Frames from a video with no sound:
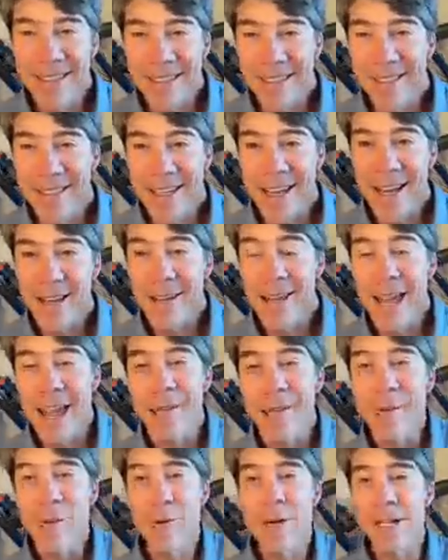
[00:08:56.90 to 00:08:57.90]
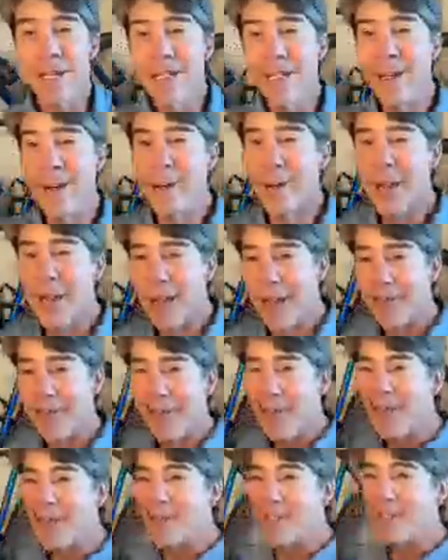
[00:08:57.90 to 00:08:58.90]
Yeah. Everyone, if
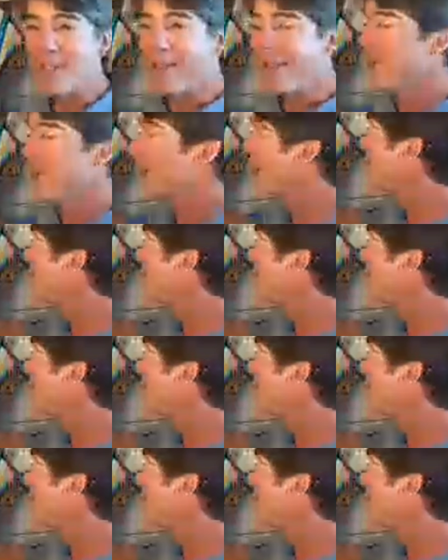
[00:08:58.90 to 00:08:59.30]
you can see me on